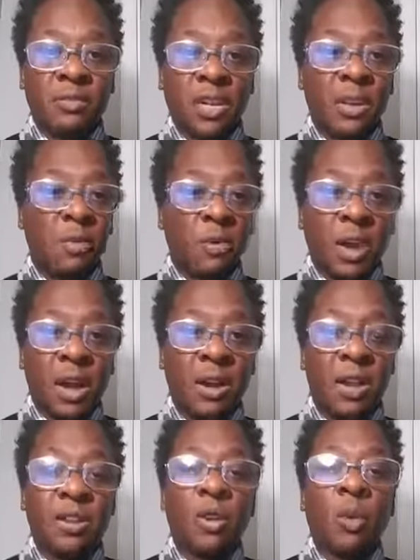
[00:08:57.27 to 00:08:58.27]
anywhere around
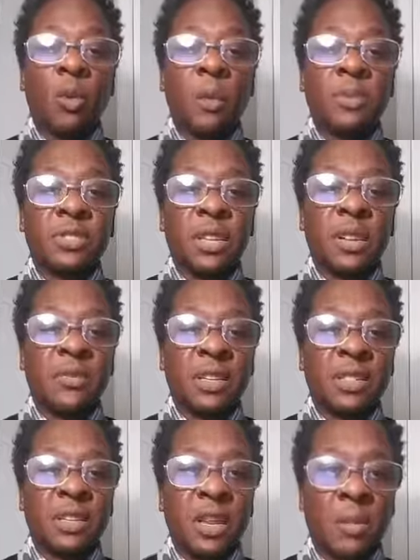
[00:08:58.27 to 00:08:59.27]
there, your representative
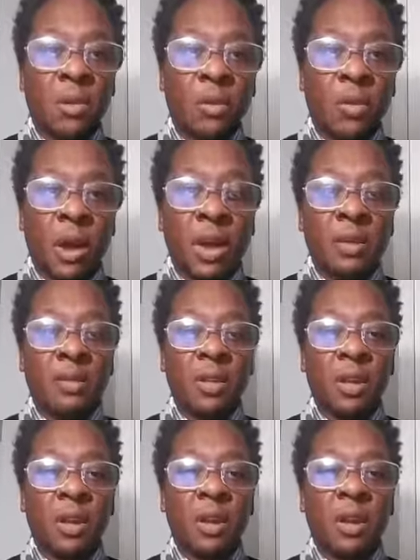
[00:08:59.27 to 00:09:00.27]
is a Democrat.
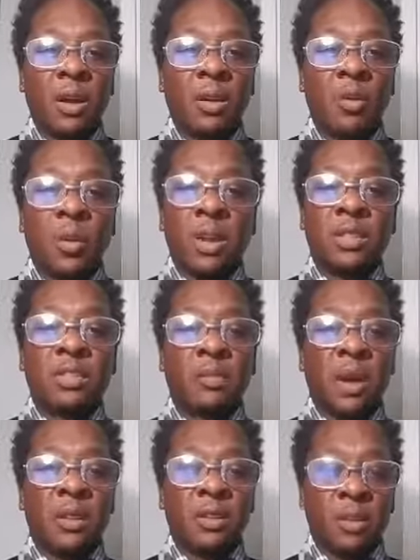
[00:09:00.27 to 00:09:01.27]
What is
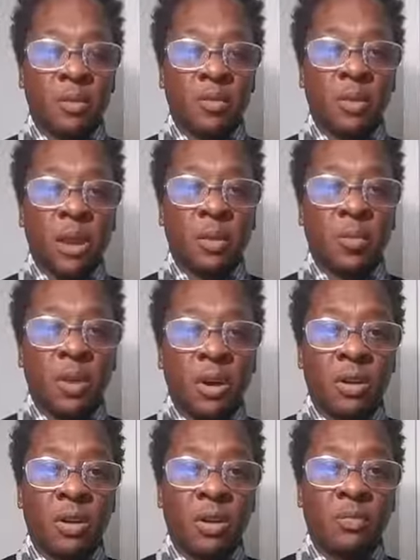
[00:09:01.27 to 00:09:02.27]
about the Democratic
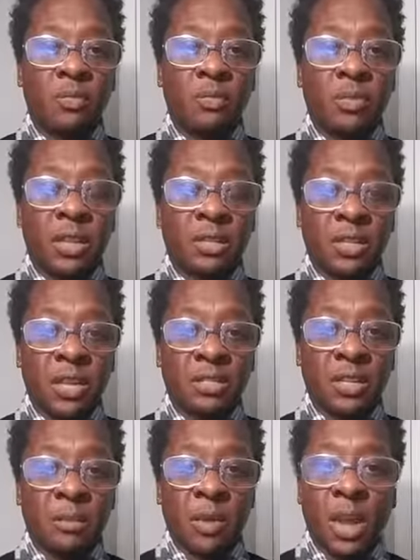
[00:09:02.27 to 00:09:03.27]
Party that that thinks
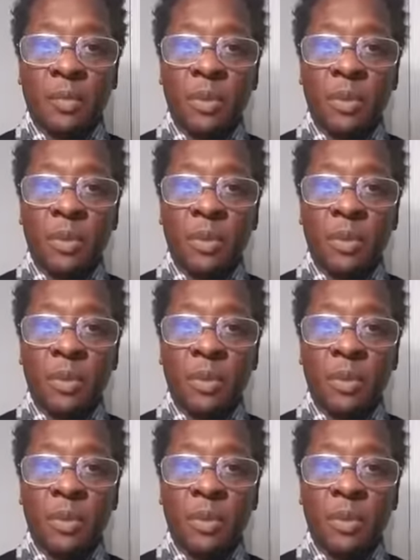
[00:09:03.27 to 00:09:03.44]
that black